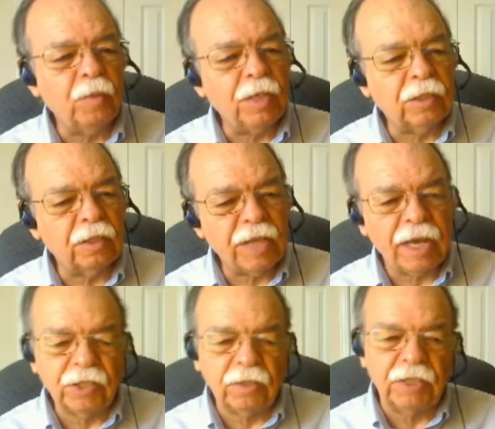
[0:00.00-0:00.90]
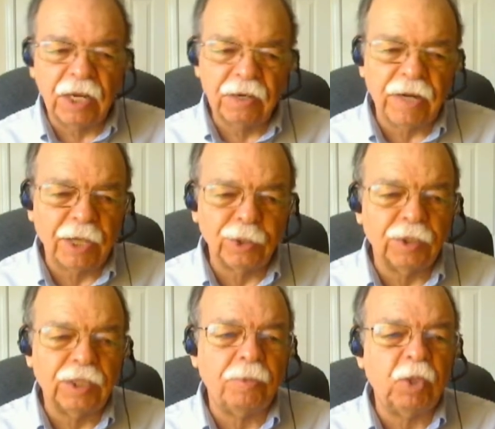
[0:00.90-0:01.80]
regional, national, and international
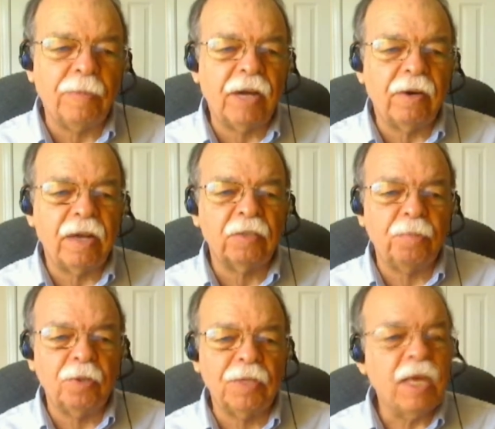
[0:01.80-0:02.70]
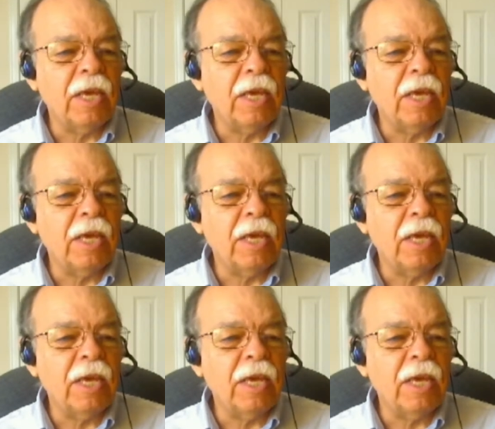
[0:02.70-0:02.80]
subject matter experts